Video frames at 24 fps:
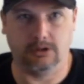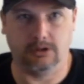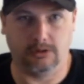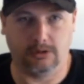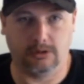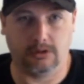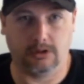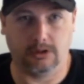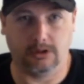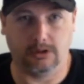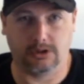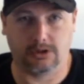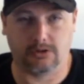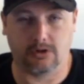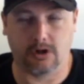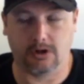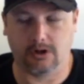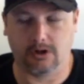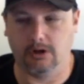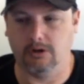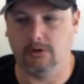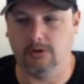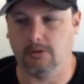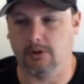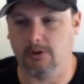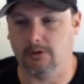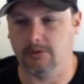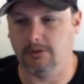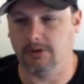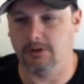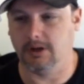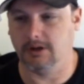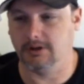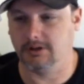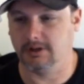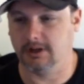constructing your own,
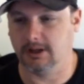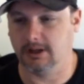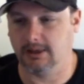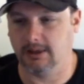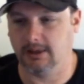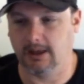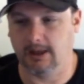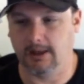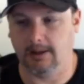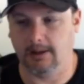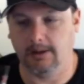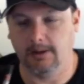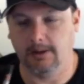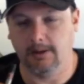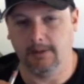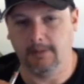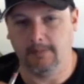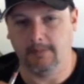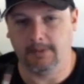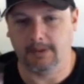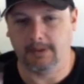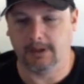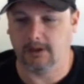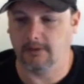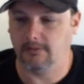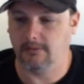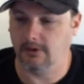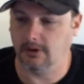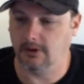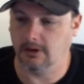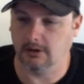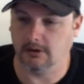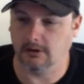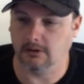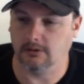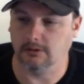things like that. Give
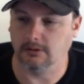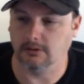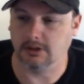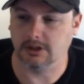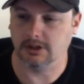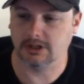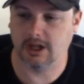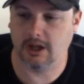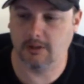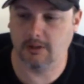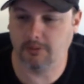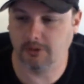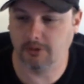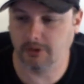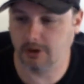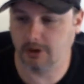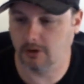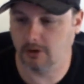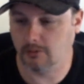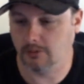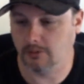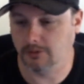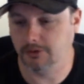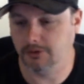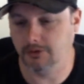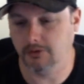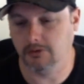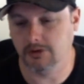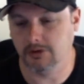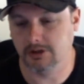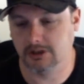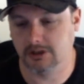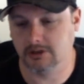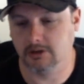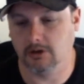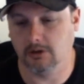you a little example here. We'll do a
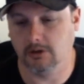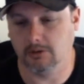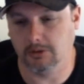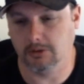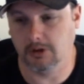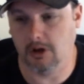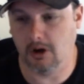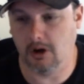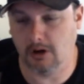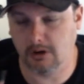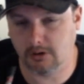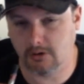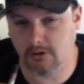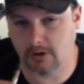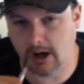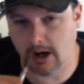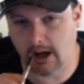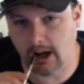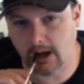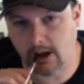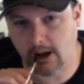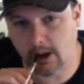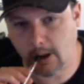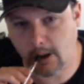slow long drag.